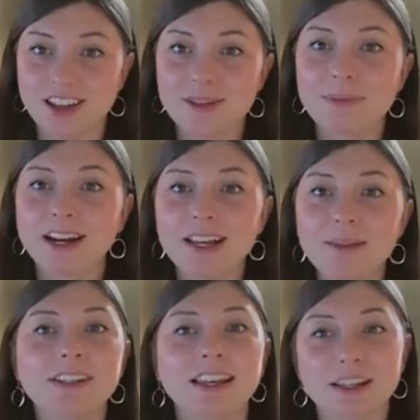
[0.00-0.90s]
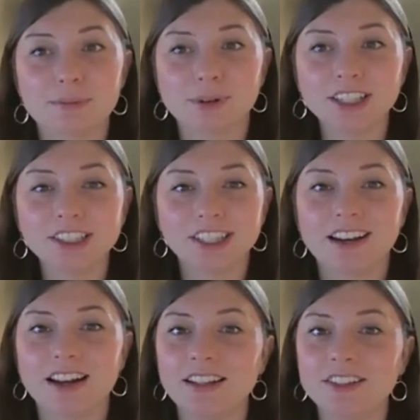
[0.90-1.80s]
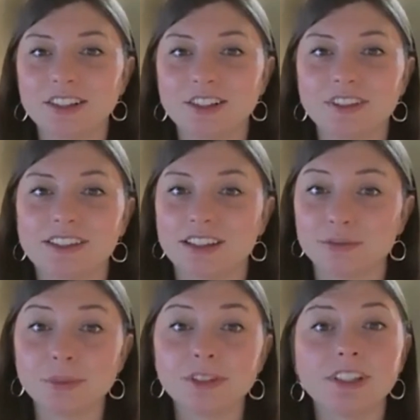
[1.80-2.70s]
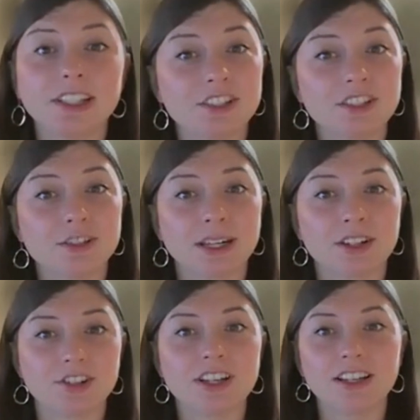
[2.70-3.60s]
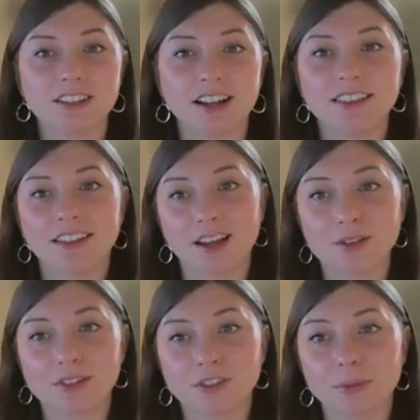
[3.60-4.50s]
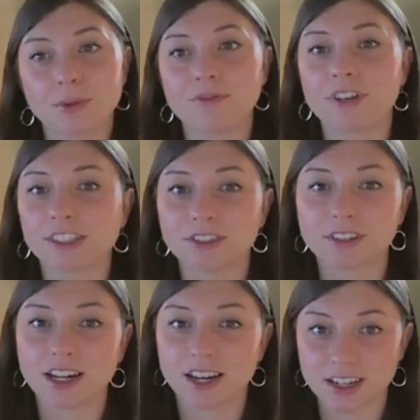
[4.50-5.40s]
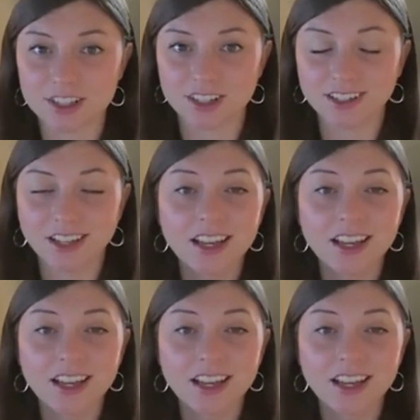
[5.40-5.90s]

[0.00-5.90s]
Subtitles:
My name is Haley Brush, and I serve as the Government Relations Manager here at the Council for Professional Recognition.